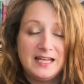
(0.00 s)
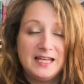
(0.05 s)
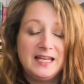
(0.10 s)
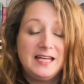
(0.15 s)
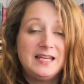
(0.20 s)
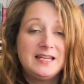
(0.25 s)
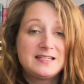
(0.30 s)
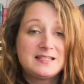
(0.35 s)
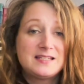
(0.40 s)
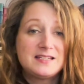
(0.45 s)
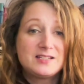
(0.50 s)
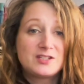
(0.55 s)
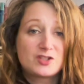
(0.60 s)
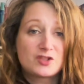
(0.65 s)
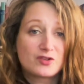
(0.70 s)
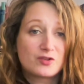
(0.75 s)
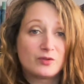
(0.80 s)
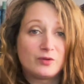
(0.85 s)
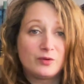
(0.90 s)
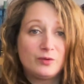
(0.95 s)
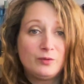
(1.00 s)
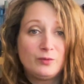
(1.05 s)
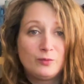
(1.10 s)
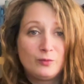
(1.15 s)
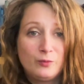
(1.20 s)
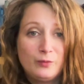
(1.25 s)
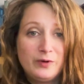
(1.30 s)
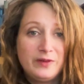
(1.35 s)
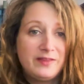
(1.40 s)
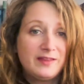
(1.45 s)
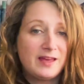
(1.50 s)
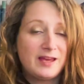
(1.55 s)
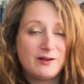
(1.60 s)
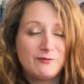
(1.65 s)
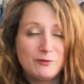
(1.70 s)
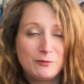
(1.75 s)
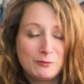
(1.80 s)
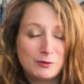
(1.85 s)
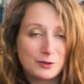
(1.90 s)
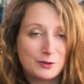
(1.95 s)
It is true with
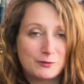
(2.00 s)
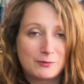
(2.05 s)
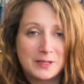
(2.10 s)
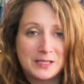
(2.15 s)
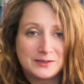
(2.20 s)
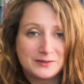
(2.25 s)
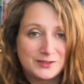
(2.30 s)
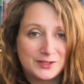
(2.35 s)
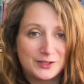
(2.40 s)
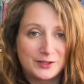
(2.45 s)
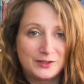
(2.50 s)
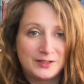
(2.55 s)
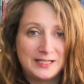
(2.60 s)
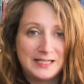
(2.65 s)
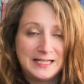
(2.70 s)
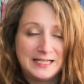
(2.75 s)
everyone around her.